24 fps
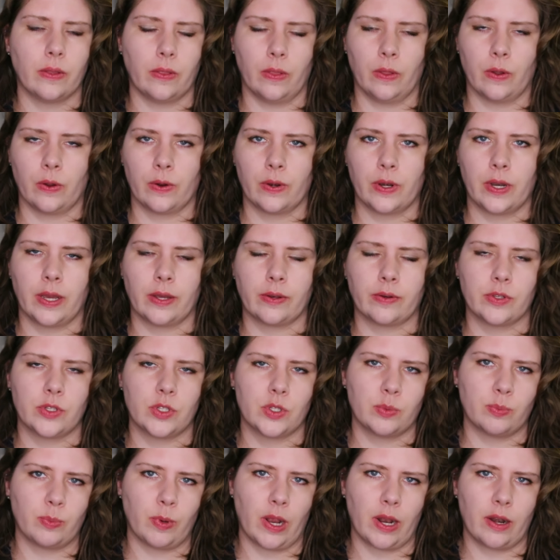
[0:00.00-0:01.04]
learn how to
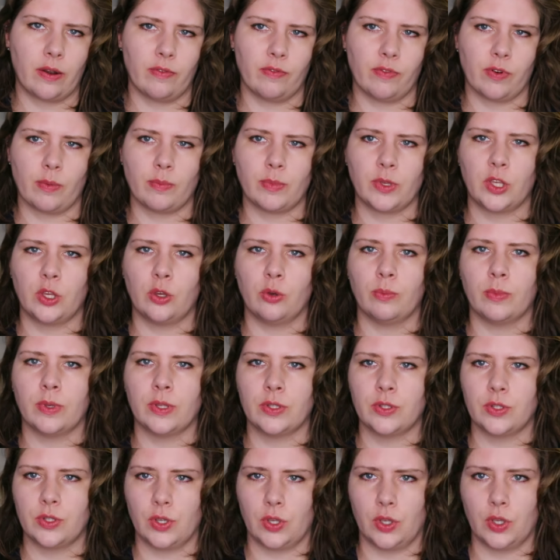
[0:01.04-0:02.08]
spread from
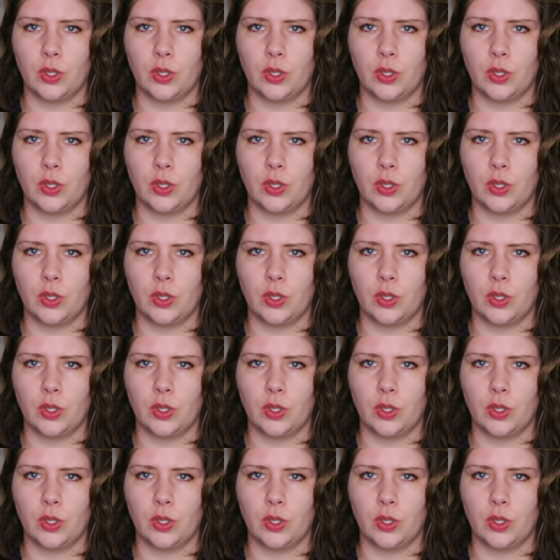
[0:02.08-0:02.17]
human to